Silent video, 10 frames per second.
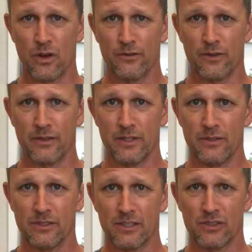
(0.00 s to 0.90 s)
good for
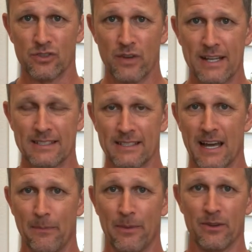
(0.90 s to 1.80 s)
reducing stress and
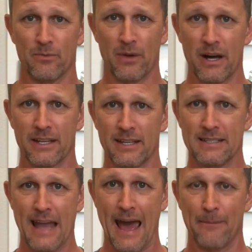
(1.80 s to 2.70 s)
helping your body
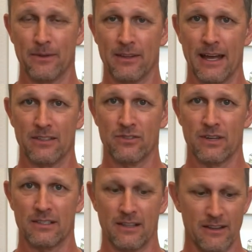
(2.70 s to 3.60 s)
adapt to that
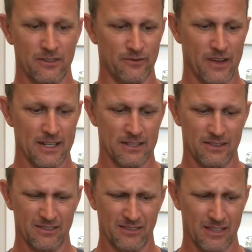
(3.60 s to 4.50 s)
stress. And I just find it
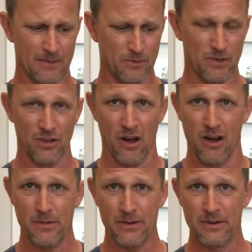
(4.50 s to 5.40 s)
just keeps me
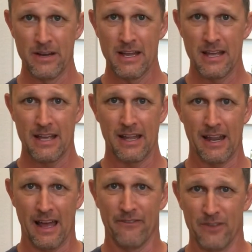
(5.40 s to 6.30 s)
calmer
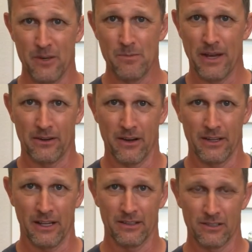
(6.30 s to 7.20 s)
and I feel better
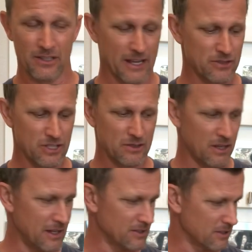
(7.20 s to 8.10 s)
on it. It's good energy.
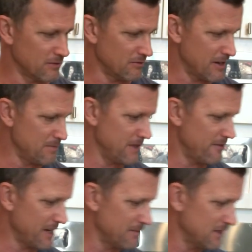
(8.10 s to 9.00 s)
Got lots of great B
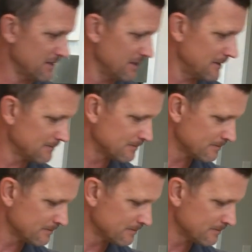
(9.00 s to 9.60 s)
vitamins in there.